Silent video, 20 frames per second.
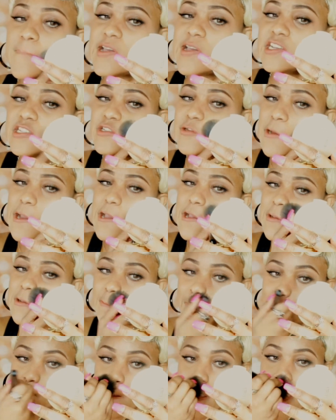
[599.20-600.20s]
It dries
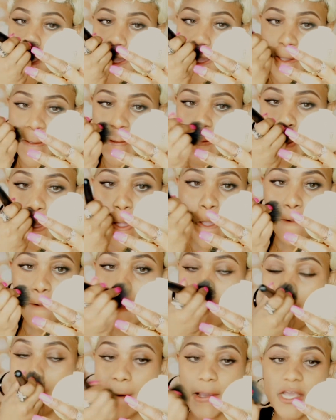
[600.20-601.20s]
fast,
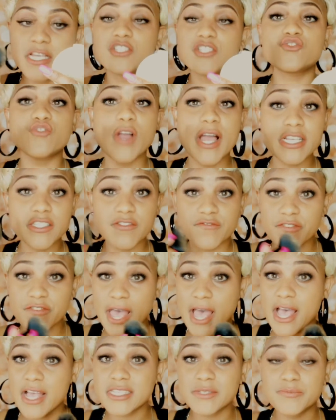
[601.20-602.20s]
it dries
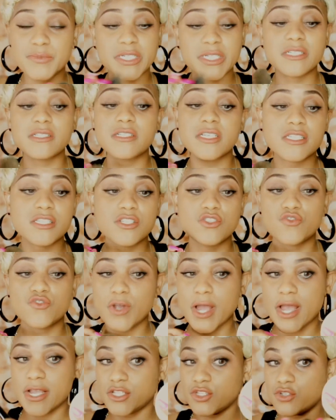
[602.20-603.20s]
fast, but it doesn't dry